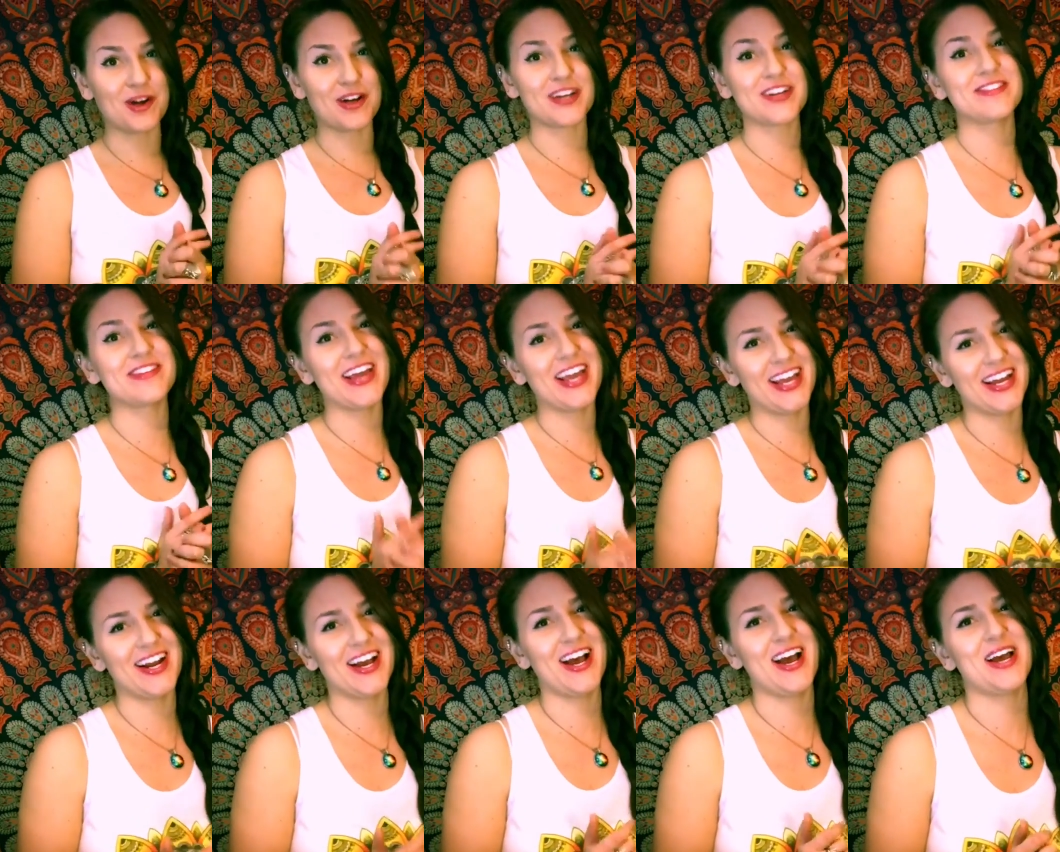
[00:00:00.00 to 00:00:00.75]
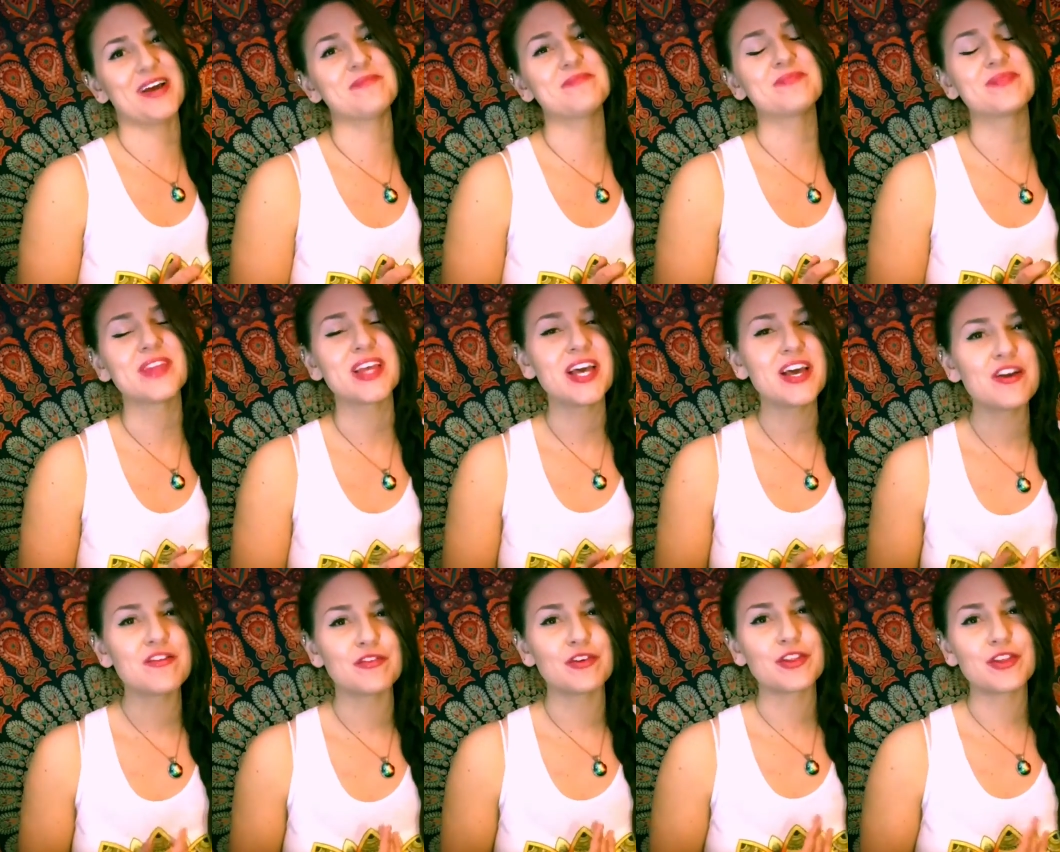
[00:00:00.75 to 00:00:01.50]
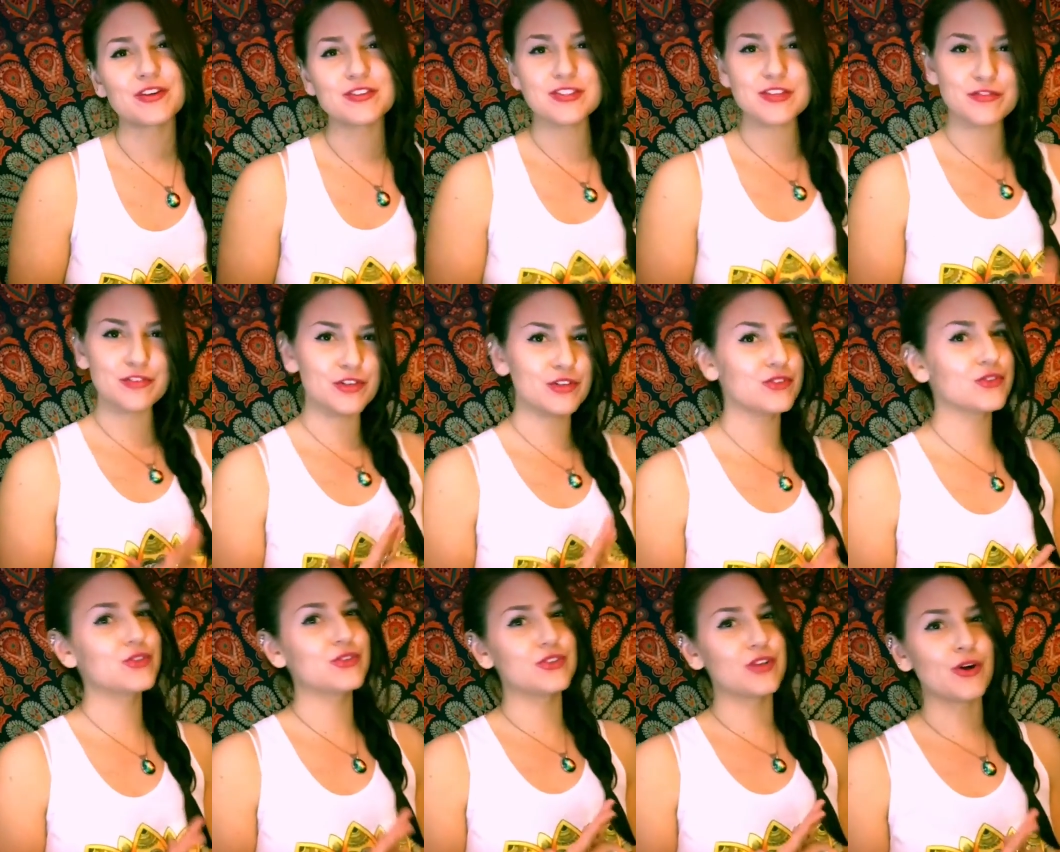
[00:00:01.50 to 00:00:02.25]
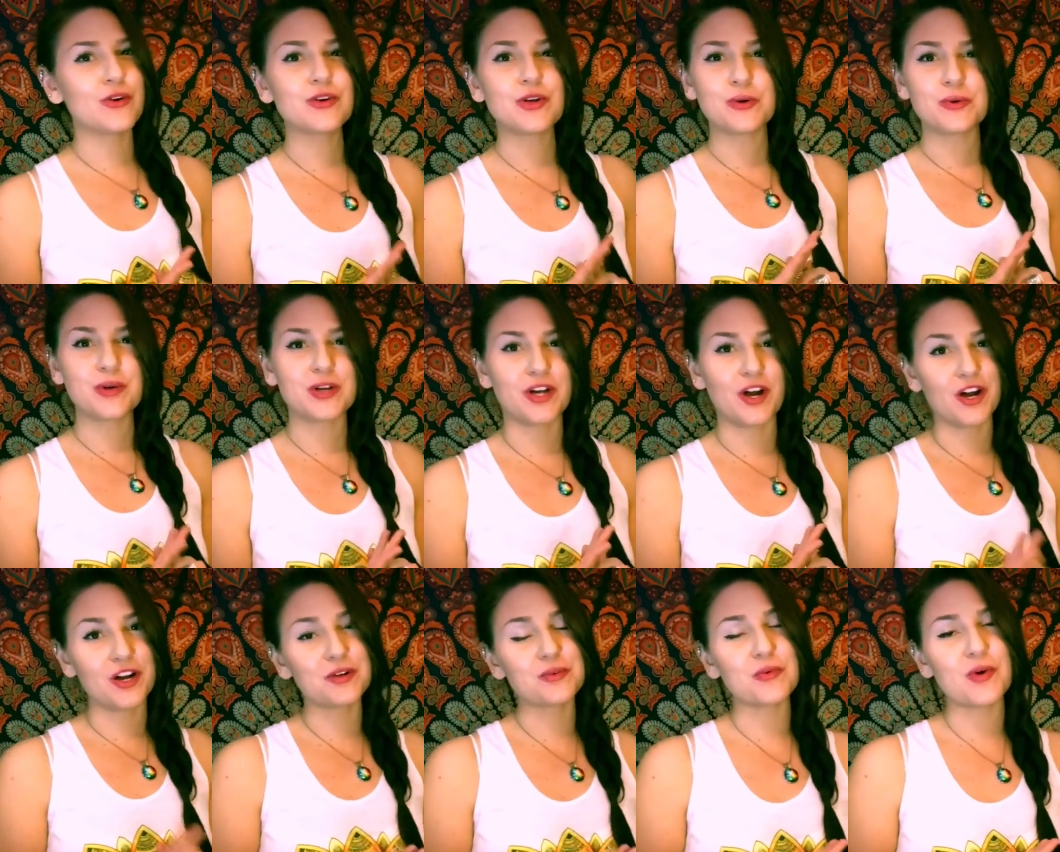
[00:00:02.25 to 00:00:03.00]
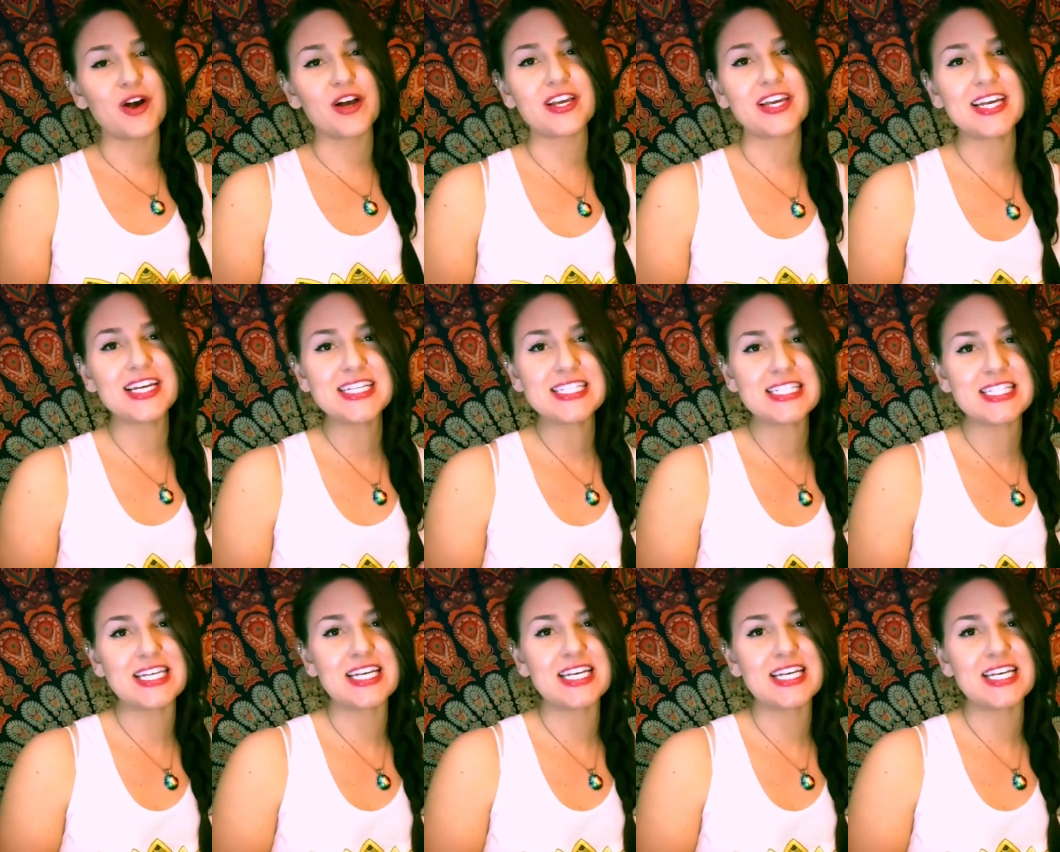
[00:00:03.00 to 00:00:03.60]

Walk of Anaheim. For those of you who don't know what Garden Walk is,